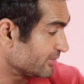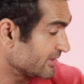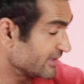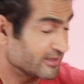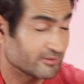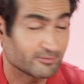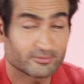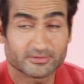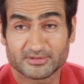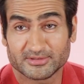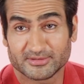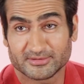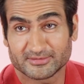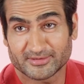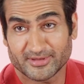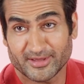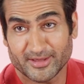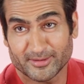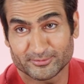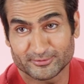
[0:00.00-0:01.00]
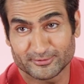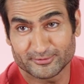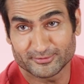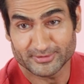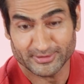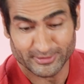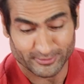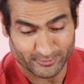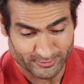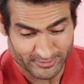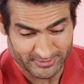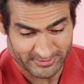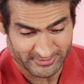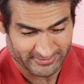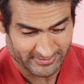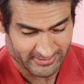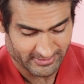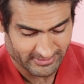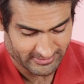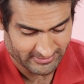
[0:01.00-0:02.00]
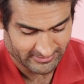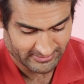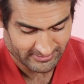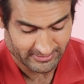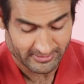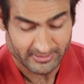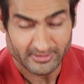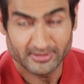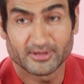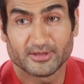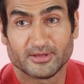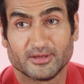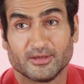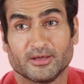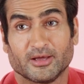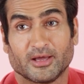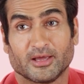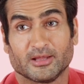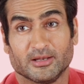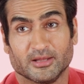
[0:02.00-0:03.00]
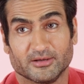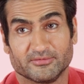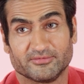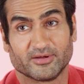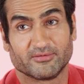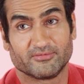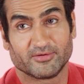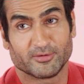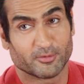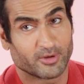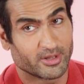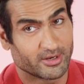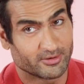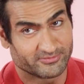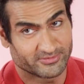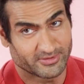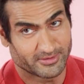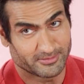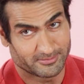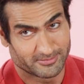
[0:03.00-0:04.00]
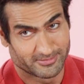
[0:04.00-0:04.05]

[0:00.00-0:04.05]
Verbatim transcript: play with these absolutely gorgeous kittens. I love every one of them.